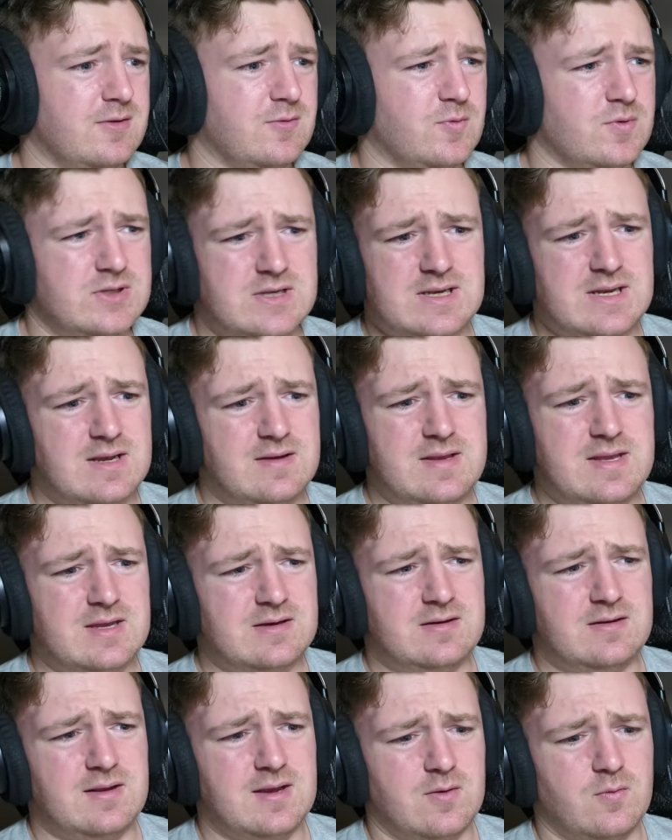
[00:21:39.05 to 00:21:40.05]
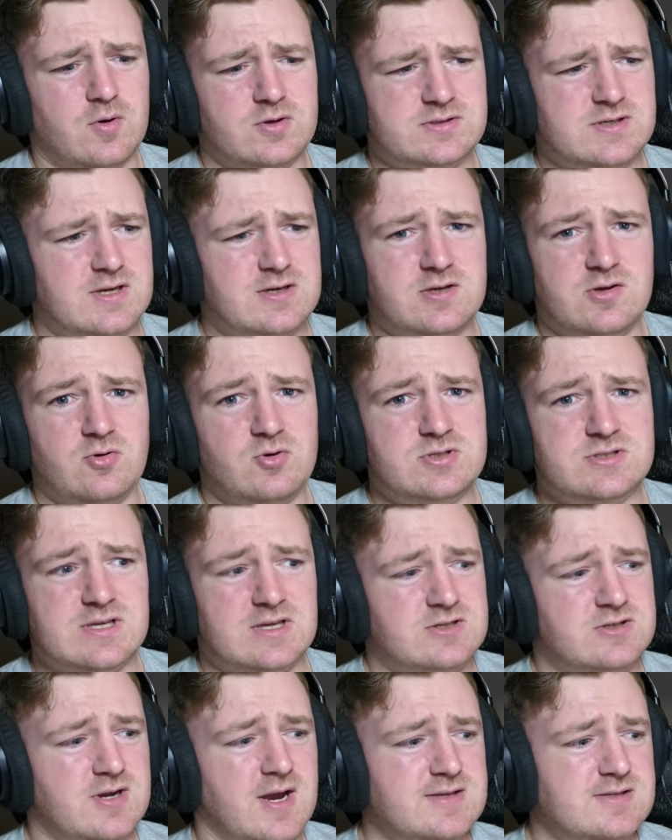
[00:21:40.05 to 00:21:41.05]
Walsh had 2
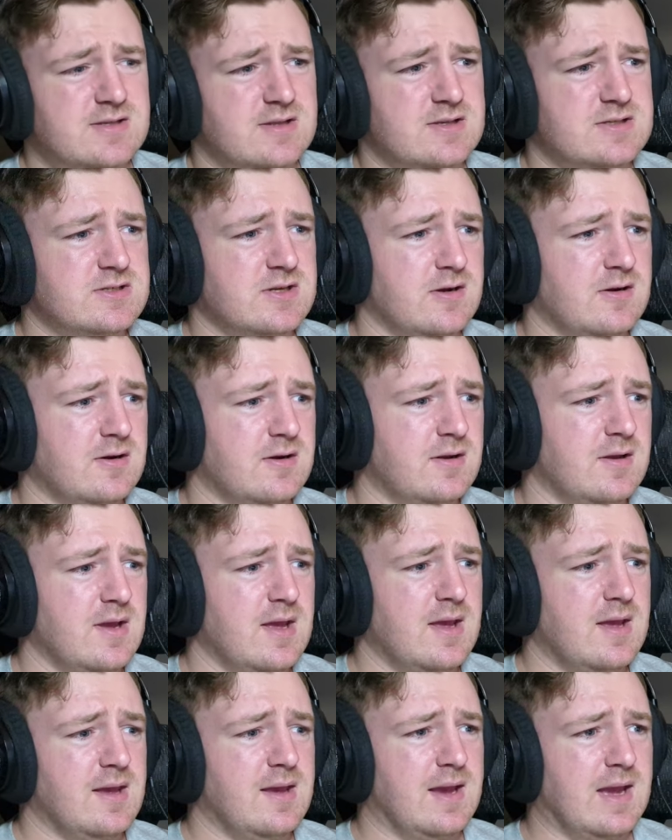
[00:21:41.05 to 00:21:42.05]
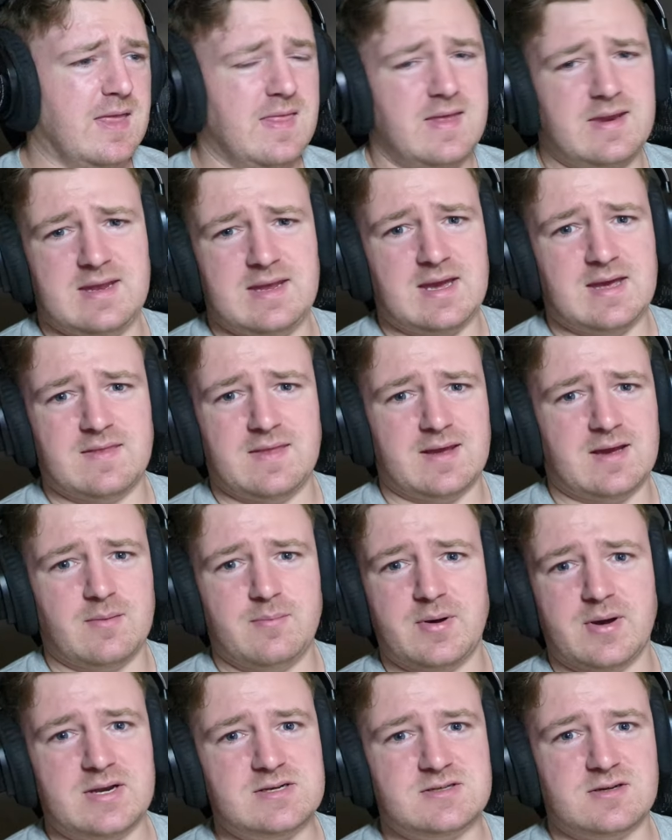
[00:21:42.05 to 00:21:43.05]
6 tries at the start, and then he had like
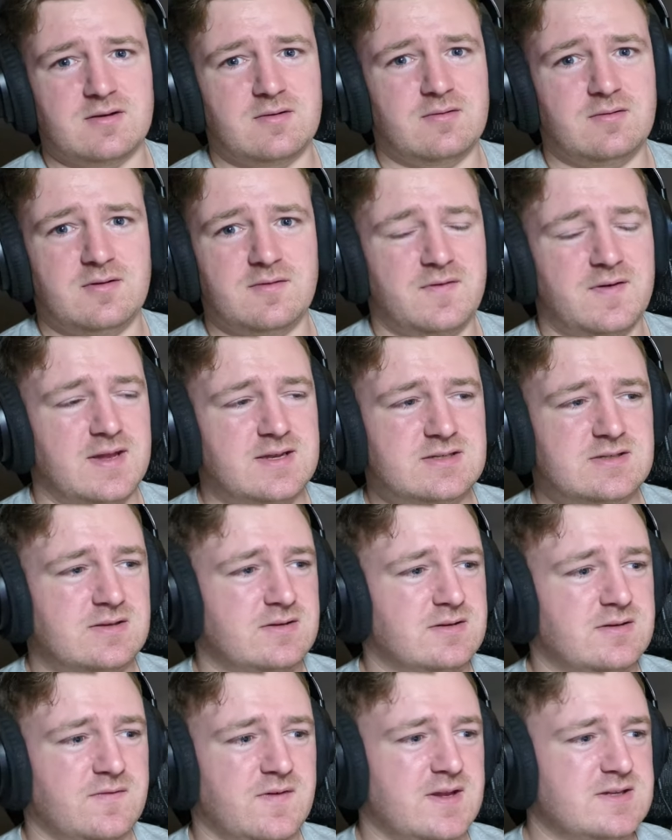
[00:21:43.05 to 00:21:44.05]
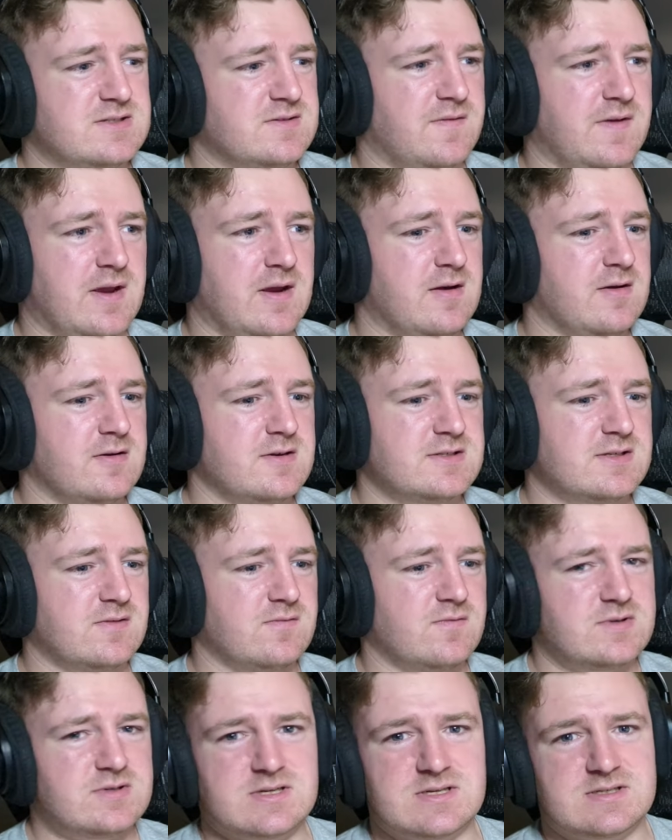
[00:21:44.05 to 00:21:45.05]
a bunch of defensive errors
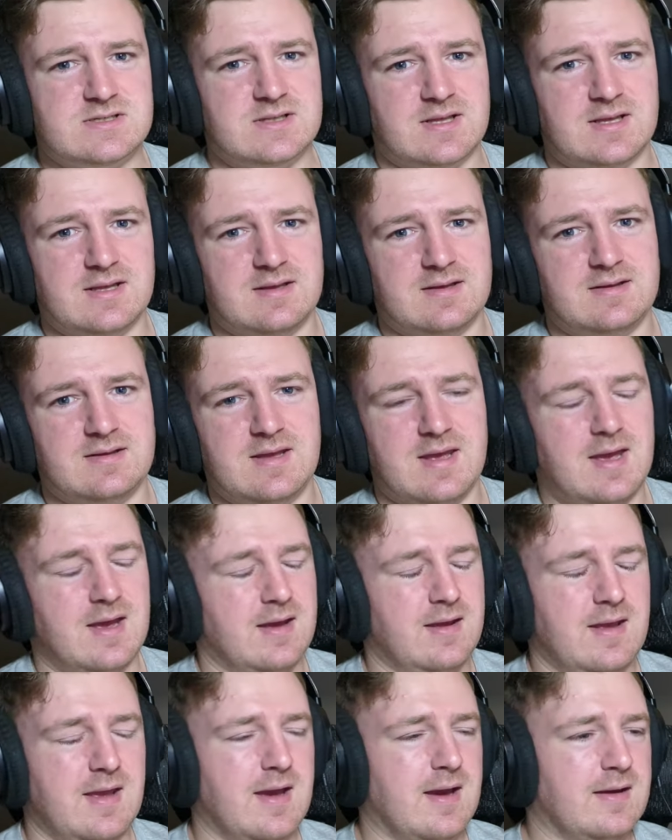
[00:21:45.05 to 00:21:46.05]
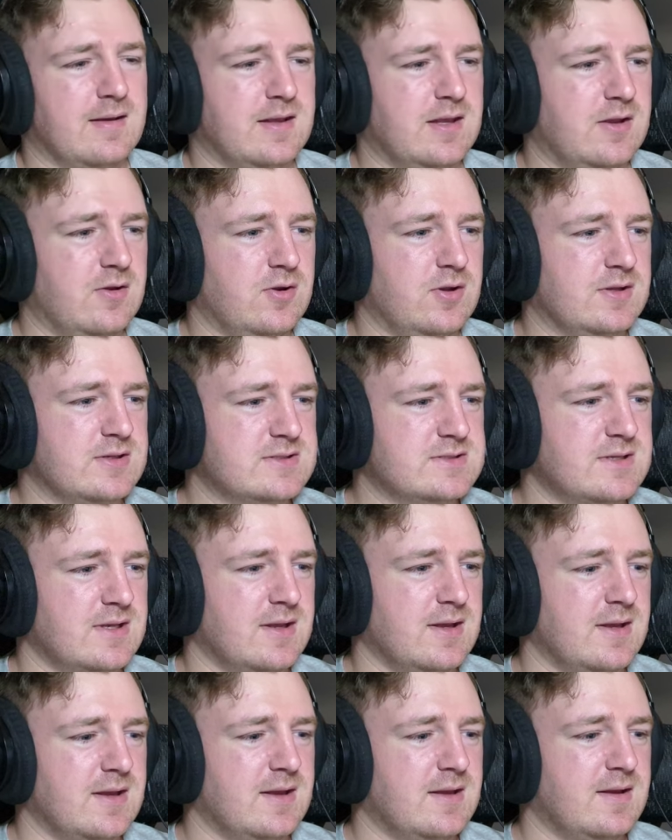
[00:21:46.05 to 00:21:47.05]
and was just like, he's
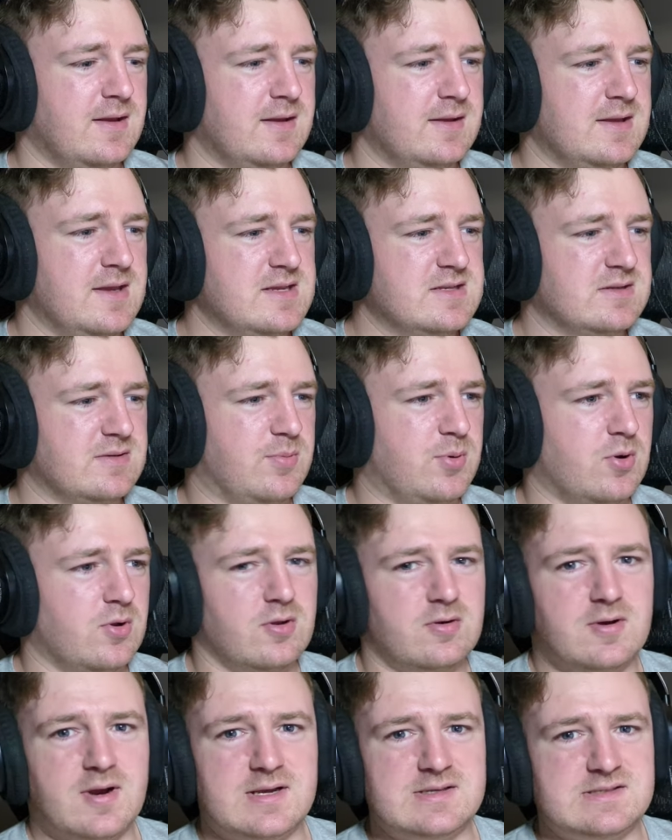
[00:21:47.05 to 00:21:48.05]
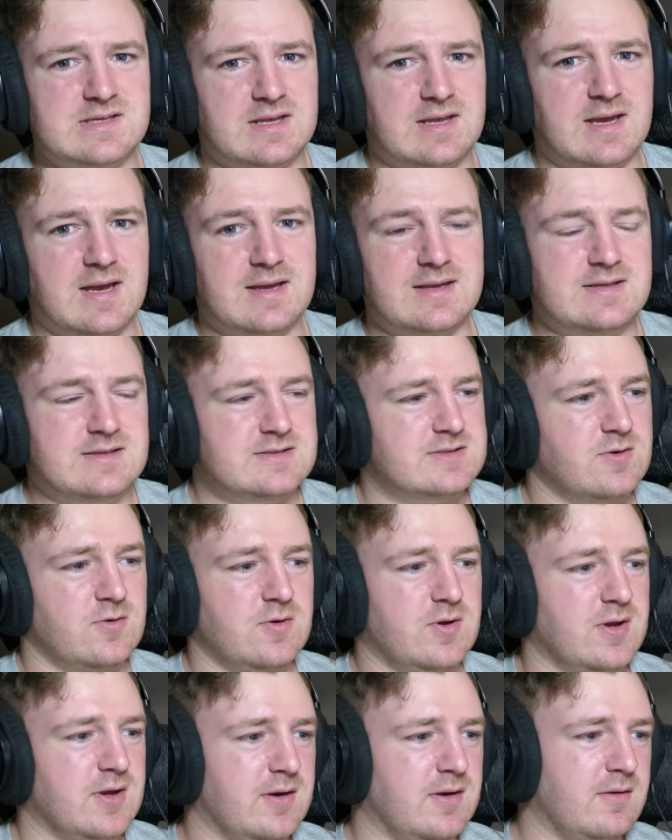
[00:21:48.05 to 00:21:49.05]
a polarizing guy. He's
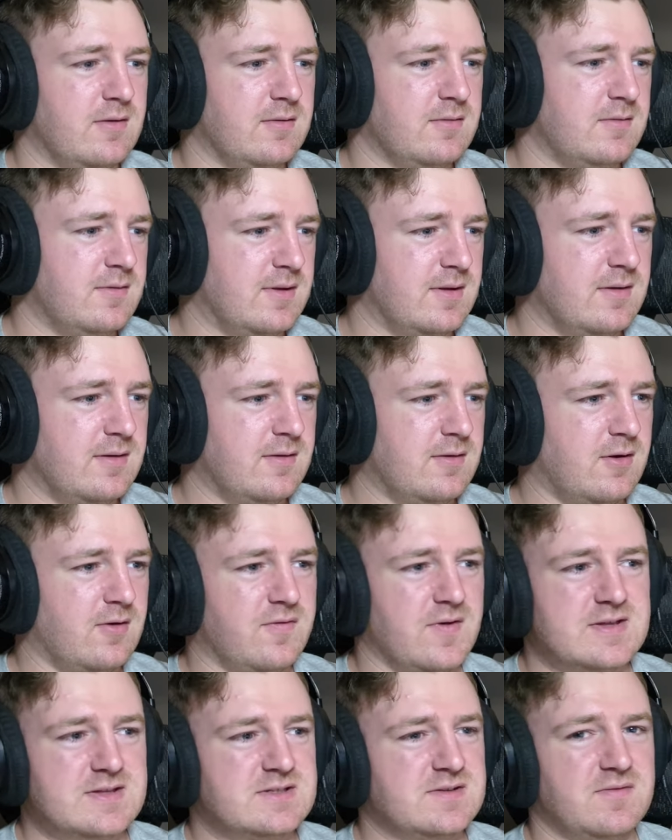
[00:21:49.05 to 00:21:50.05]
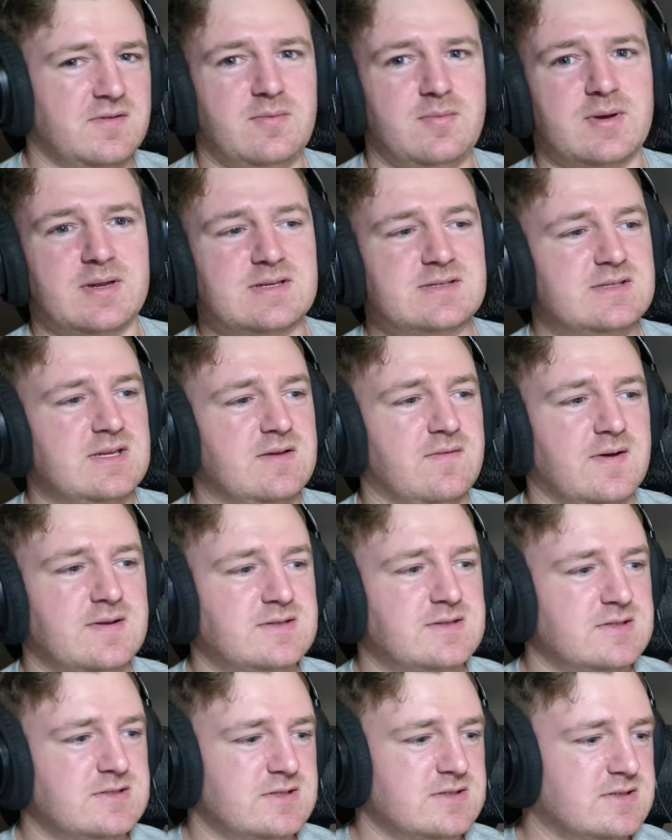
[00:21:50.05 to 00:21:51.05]
so good offensively, but his
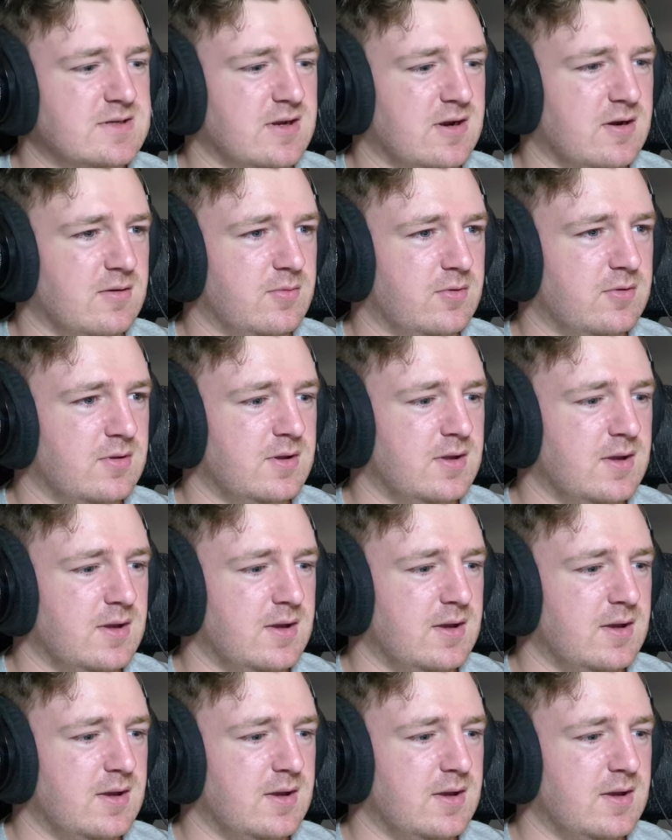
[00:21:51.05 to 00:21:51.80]
defense is just terrible.